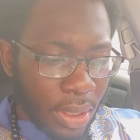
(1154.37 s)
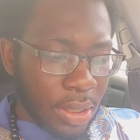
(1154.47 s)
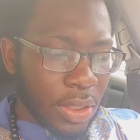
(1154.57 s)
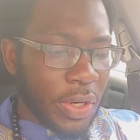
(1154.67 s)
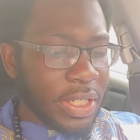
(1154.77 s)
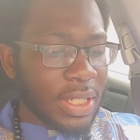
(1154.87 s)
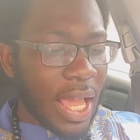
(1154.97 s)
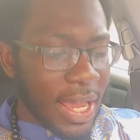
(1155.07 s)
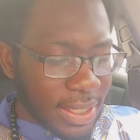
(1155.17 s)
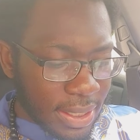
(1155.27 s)
So this is
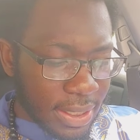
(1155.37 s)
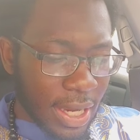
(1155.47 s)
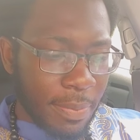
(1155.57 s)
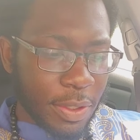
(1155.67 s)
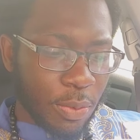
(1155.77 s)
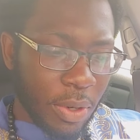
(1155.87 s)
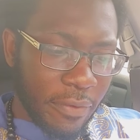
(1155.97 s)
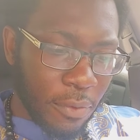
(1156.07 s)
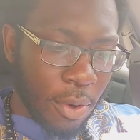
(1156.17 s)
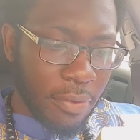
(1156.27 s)
Exodus chapter
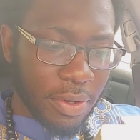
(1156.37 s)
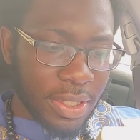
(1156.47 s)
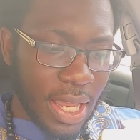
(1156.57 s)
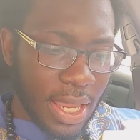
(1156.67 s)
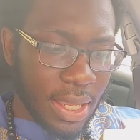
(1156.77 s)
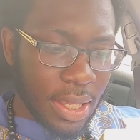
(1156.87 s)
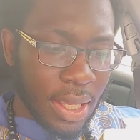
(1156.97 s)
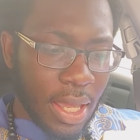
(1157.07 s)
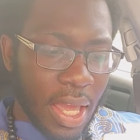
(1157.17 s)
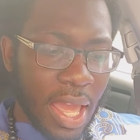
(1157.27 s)
24 and verse 8.
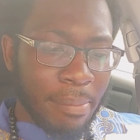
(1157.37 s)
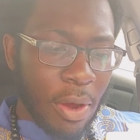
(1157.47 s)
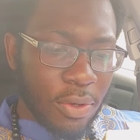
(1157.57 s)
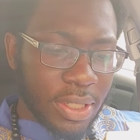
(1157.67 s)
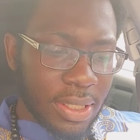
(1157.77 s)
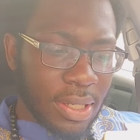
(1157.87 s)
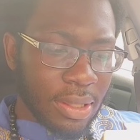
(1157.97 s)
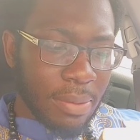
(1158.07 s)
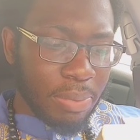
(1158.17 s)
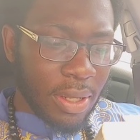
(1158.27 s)
And Moses
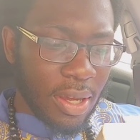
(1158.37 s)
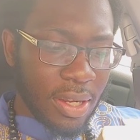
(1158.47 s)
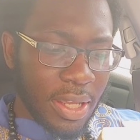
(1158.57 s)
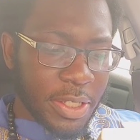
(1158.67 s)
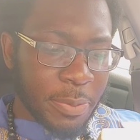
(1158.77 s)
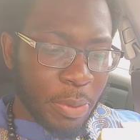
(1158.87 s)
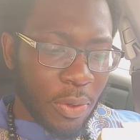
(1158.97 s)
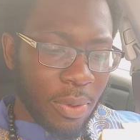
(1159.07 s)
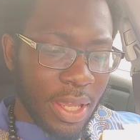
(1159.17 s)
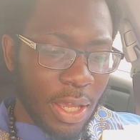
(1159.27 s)
took the blood and
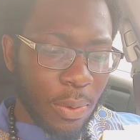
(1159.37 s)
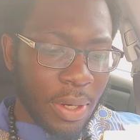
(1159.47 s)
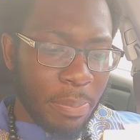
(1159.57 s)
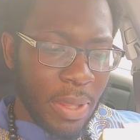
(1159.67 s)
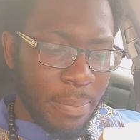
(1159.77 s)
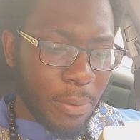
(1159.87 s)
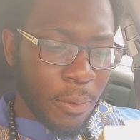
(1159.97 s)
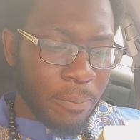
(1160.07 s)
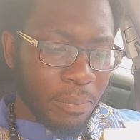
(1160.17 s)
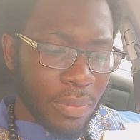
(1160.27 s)
sprinkled it on the people
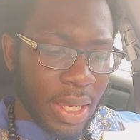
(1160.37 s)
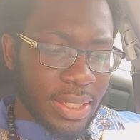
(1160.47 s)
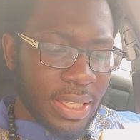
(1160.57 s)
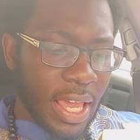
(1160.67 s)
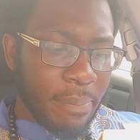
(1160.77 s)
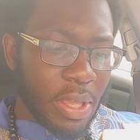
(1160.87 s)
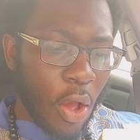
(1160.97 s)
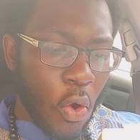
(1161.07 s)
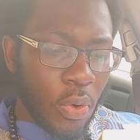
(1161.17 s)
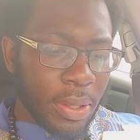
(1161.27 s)
and said,
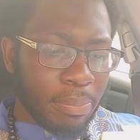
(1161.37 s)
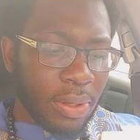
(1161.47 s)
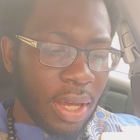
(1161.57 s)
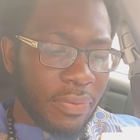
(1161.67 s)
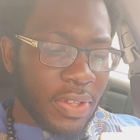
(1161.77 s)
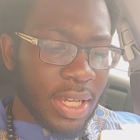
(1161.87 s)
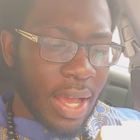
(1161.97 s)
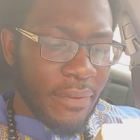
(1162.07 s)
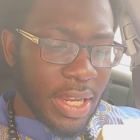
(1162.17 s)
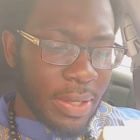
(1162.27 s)
Behold, the blood of the
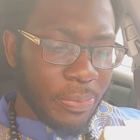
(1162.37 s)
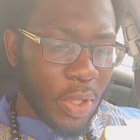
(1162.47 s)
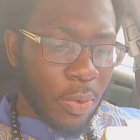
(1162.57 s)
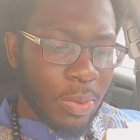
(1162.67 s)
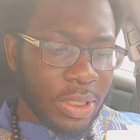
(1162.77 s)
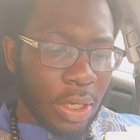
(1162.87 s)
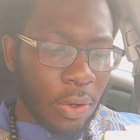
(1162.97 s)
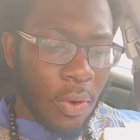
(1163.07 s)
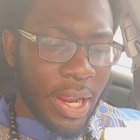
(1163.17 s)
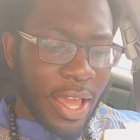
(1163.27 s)
covenant which the
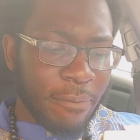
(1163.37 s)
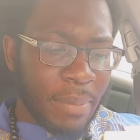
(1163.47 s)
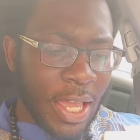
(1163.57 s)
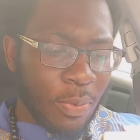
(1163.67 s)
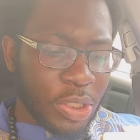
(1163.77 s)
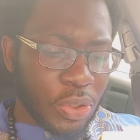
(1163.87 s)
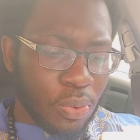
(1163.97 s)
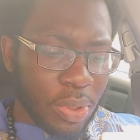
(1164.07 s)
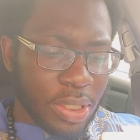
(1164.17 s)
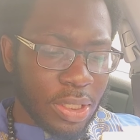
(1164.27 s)
Lord hath made with
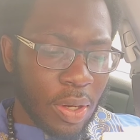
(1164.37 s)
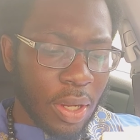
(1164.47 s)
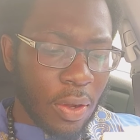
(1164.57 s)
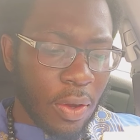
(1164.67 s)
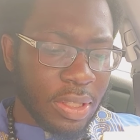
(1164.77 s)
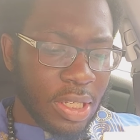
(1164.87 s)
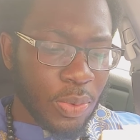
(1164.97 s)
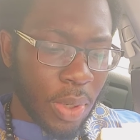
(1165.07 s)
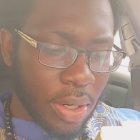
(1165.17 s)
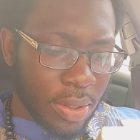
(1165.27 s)
you concerning all
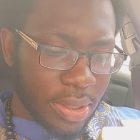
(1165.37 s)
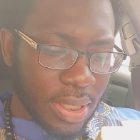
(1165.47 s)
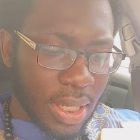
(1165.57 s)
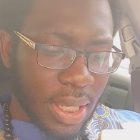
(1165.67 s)
these words.